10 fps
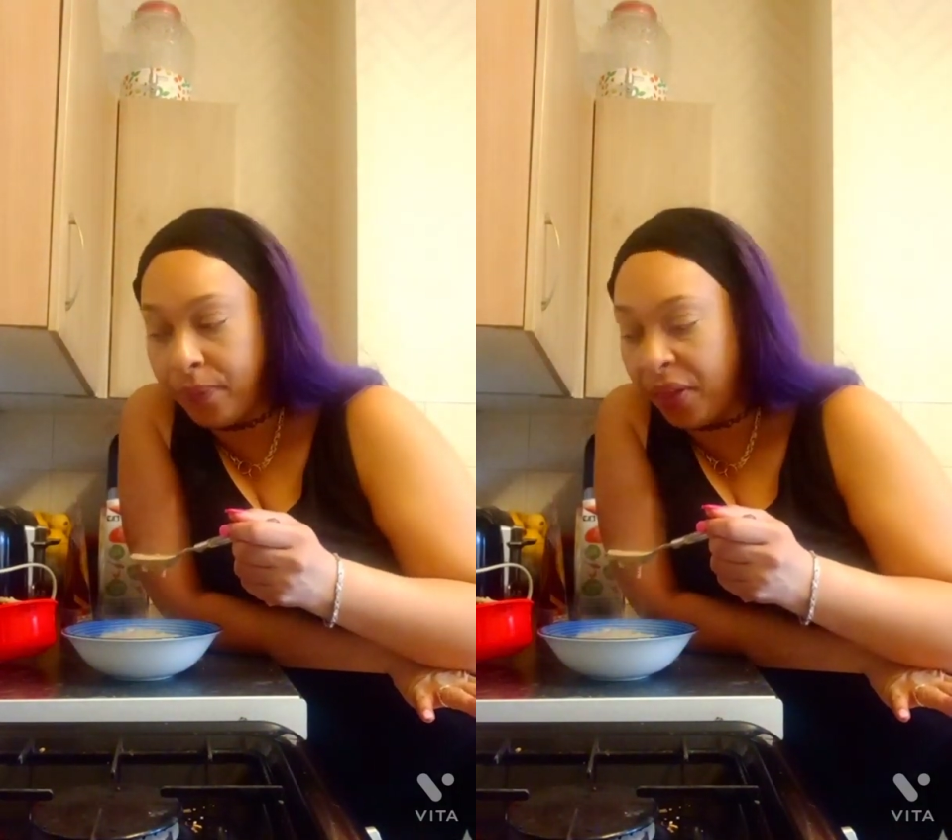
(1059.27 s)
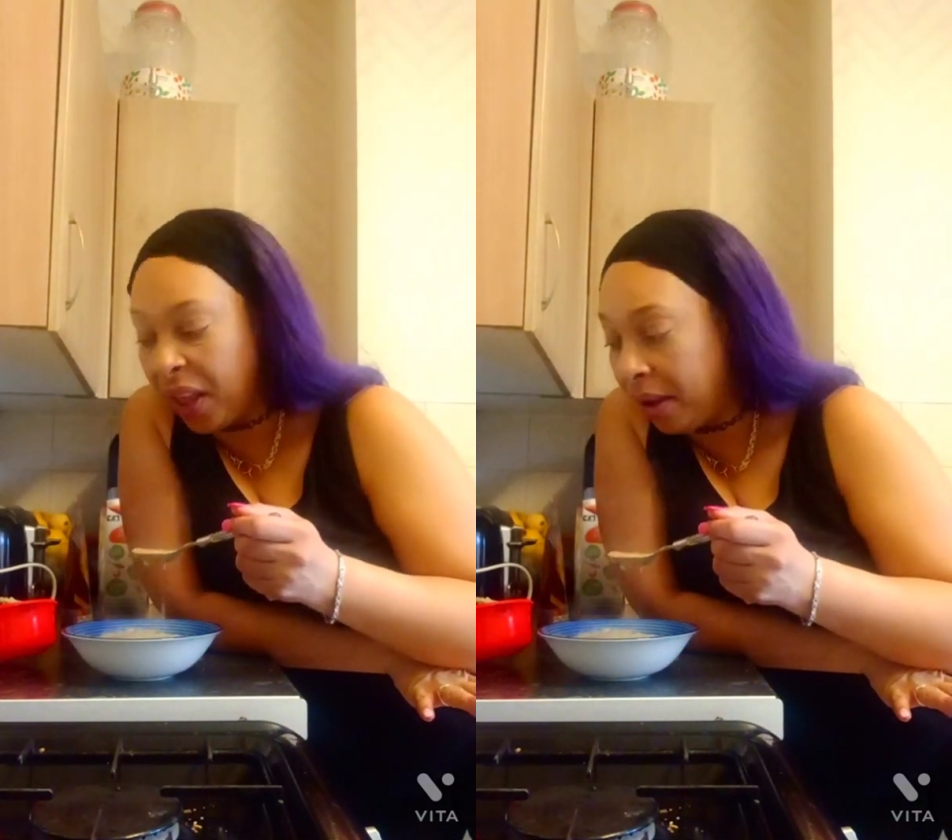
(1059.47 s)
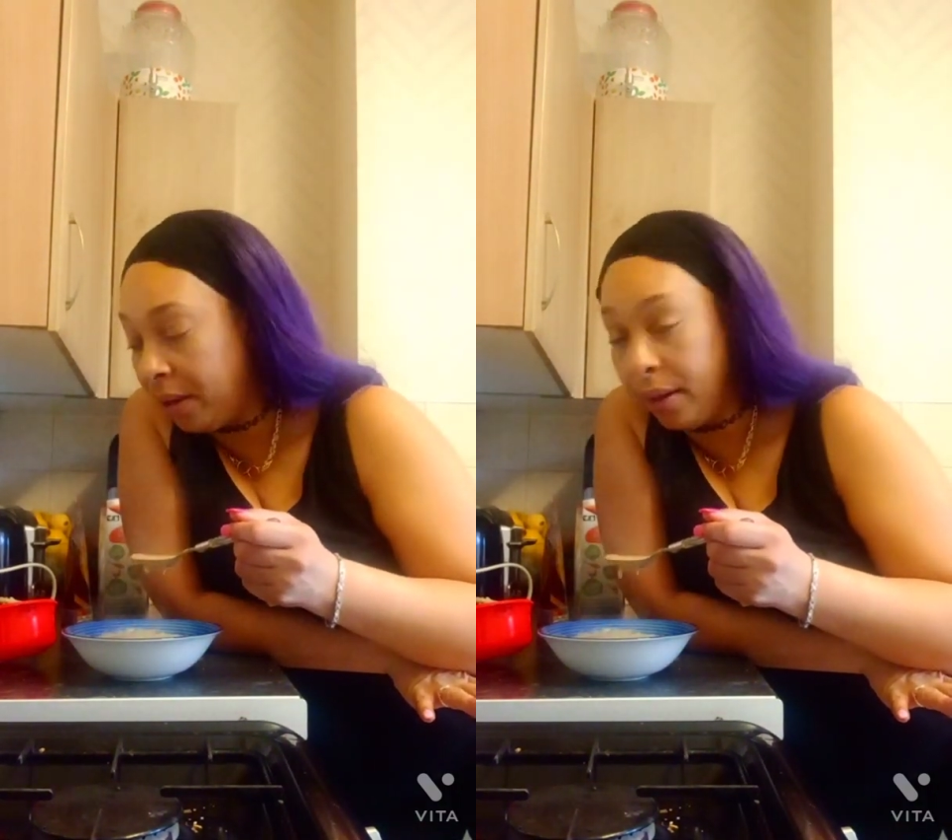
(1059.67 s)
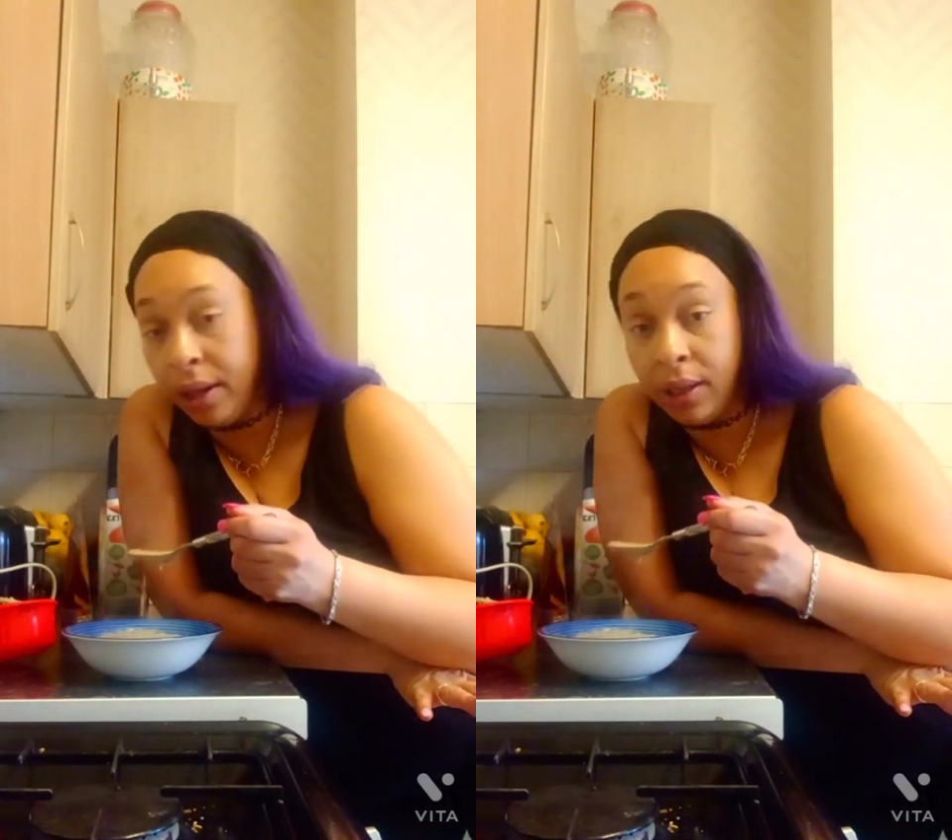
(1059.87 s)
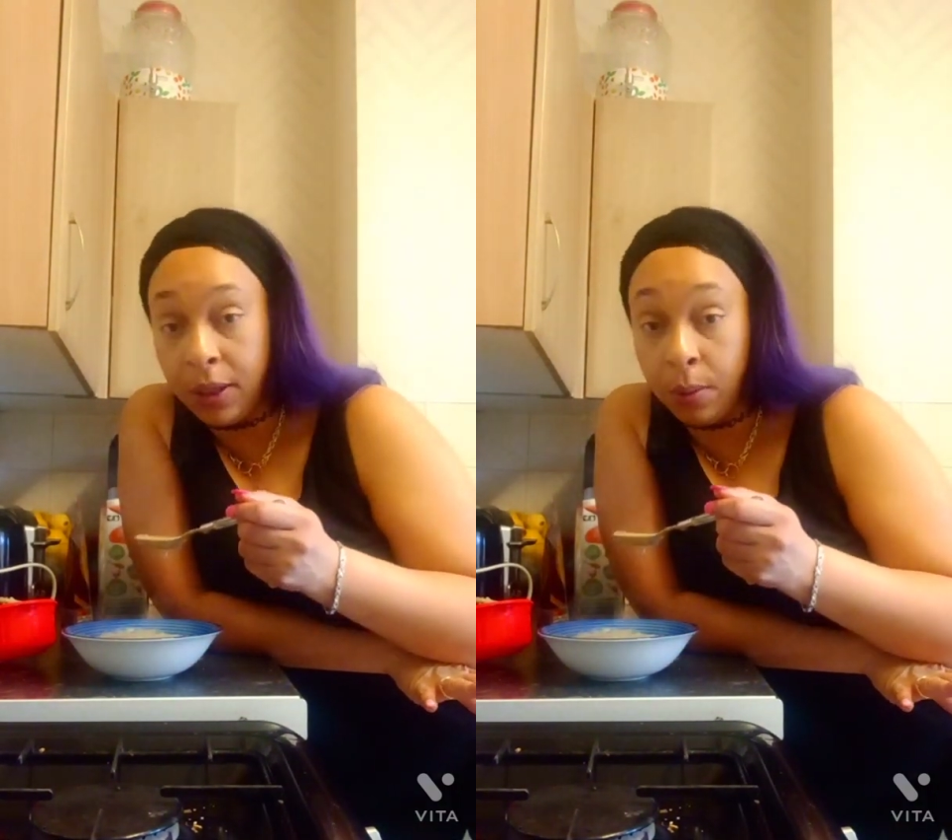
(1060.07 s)
thing
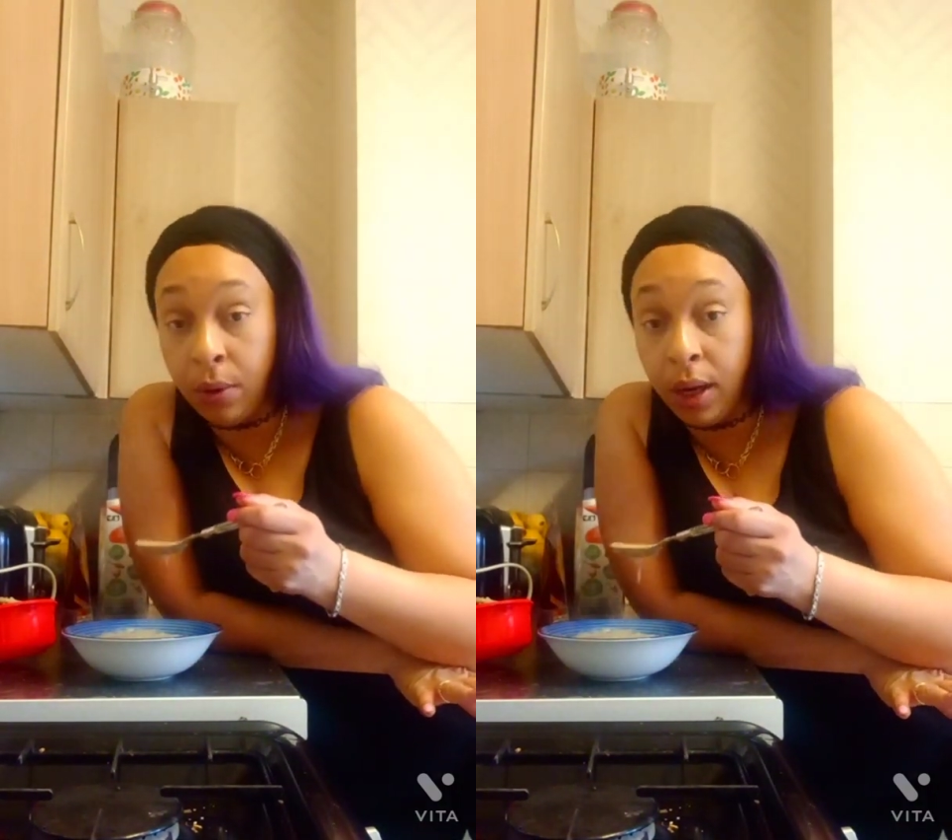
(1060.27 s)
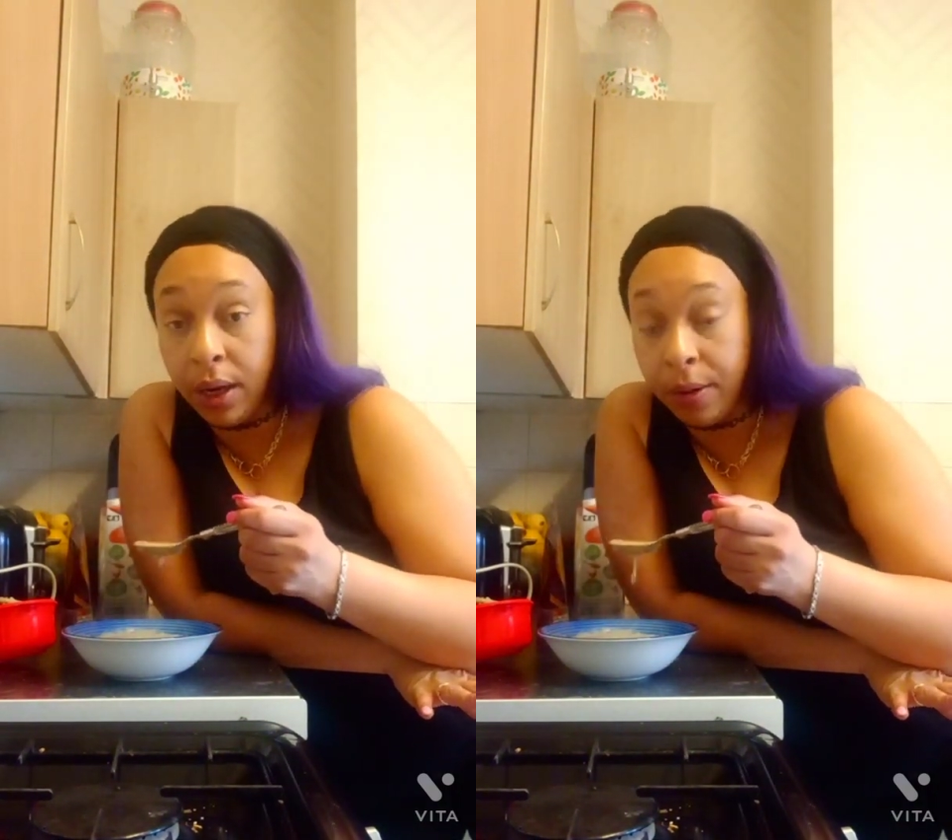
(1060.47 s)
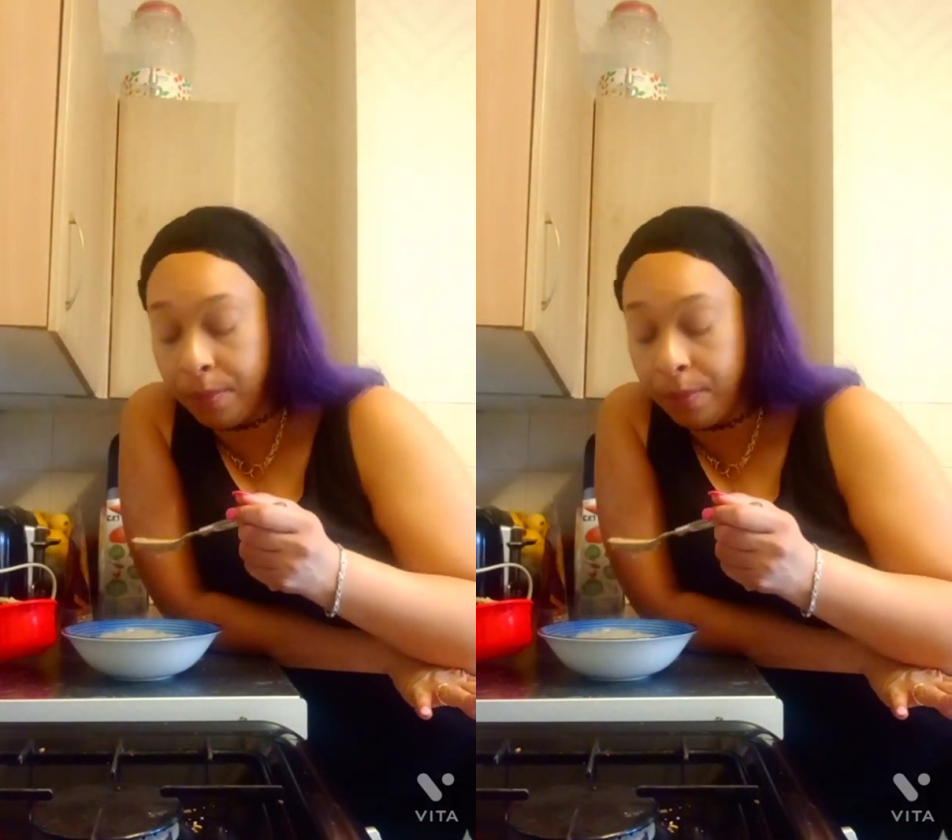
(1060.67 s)
is spoiling it.